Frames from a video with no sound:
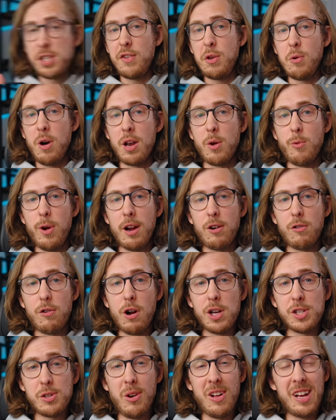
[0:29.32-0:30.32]
of you unaware,
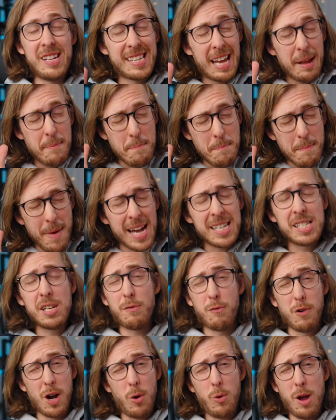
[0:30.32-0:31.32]
Crossrail is a
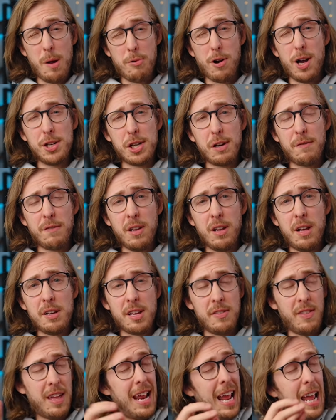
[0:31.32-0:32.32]
massive railway project for
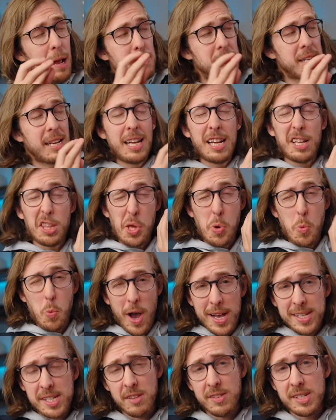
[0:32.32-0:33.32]
London that aims to link the
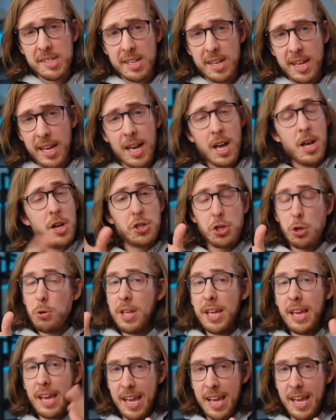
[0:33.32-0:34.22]
west of the city to the